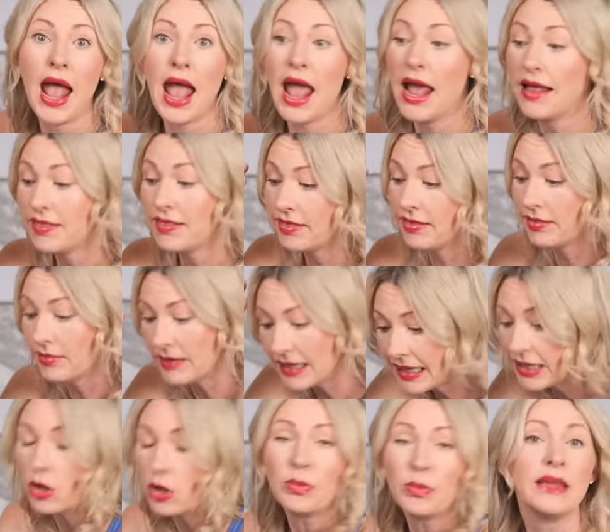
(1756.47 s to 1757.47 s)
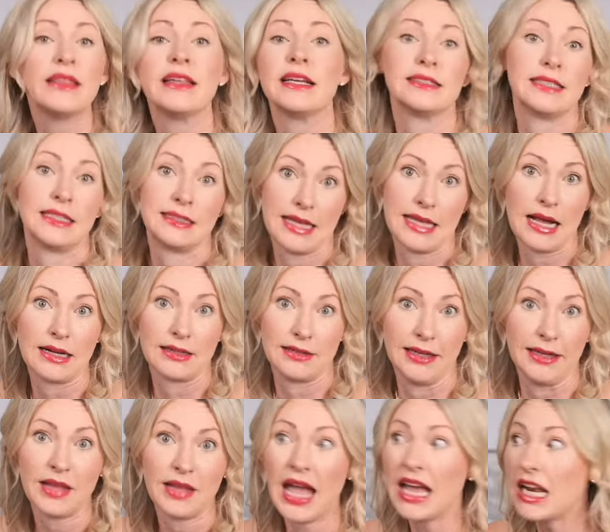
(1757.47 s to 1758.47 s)
and it'll be this
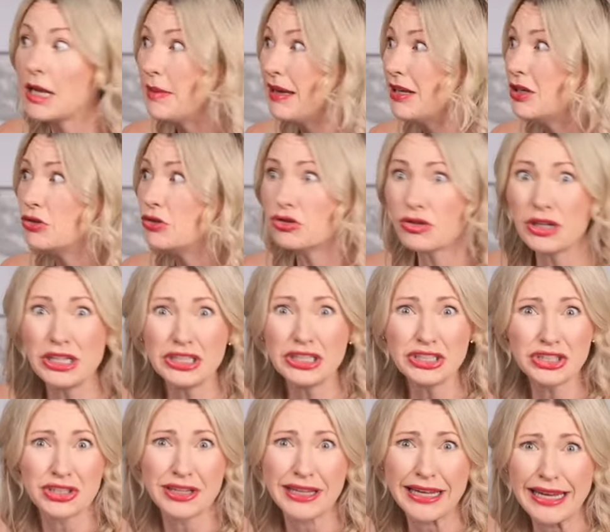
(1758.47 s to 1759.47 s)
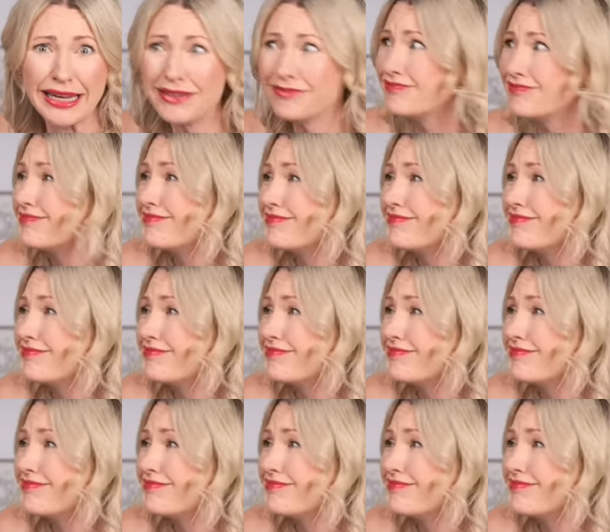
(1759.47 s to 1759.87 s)
exactly. And I mean, nutritionally,